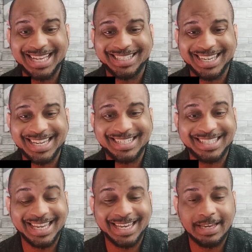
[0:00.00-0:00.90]

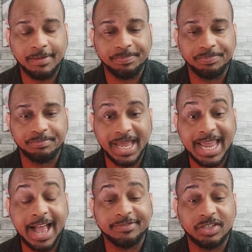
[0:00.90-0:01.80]
SEC
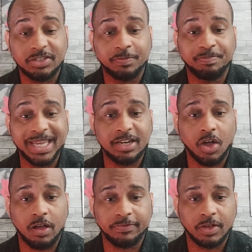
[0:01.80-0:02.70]
May Have Just Bitten
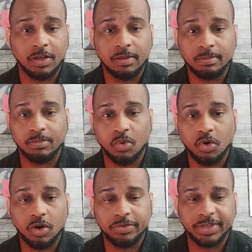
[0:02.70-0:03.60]
Off
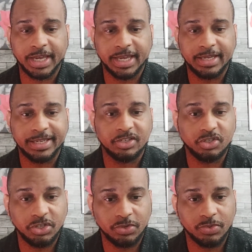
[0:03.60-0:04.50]
More Than It Can
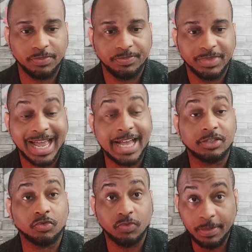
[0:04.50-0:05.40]
Chew
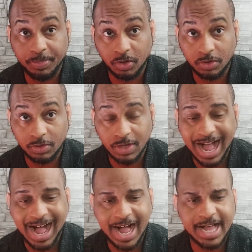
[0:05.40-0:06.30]
as Ripple
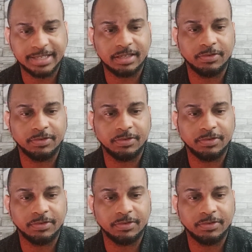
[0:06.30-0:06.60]
eyes.